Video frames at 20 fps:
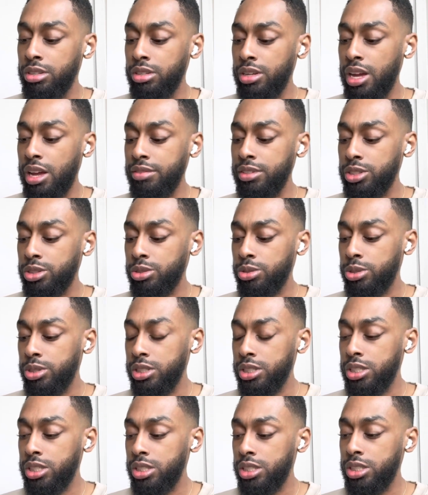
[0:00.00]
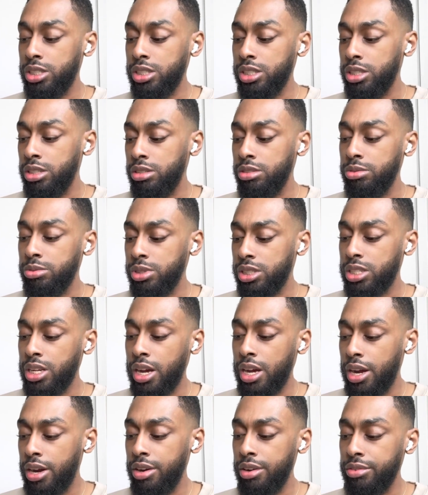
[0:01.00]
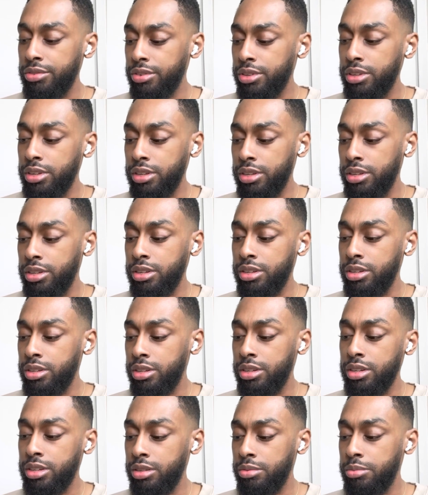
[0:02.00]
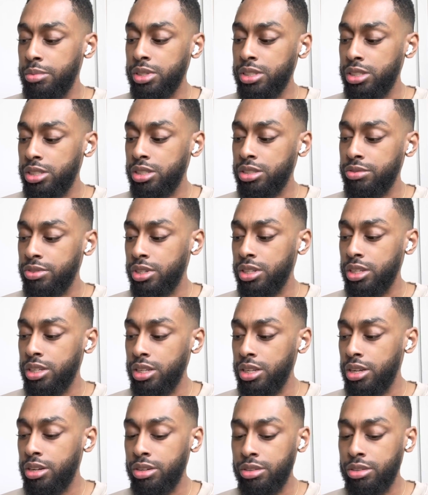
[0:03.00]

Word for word: Heavy Taurus energy. What's the Hierophant? Messages for Leo